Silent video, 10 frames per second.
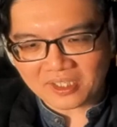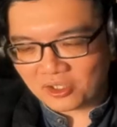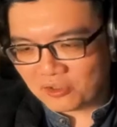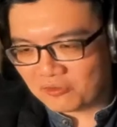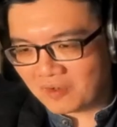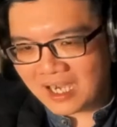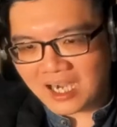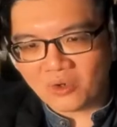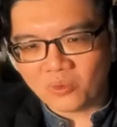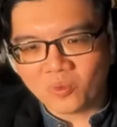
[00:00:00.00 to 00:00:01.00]
of
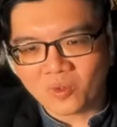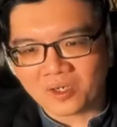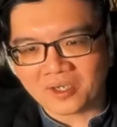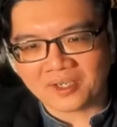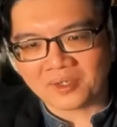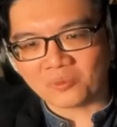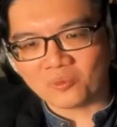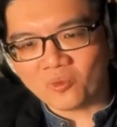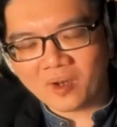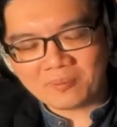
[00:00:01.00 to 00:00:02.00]
our
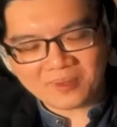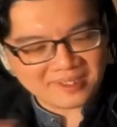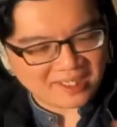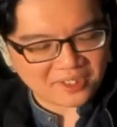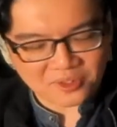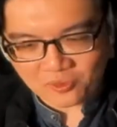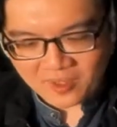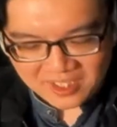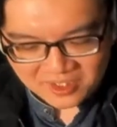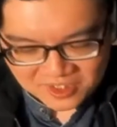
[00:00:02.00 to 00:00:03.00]
webinar
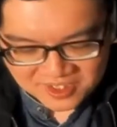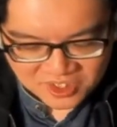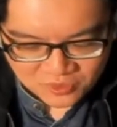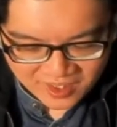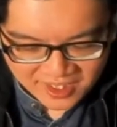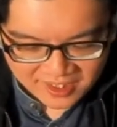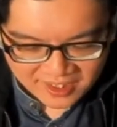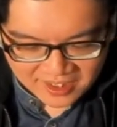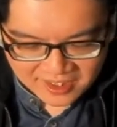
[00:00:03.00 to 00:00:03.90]
already because it's already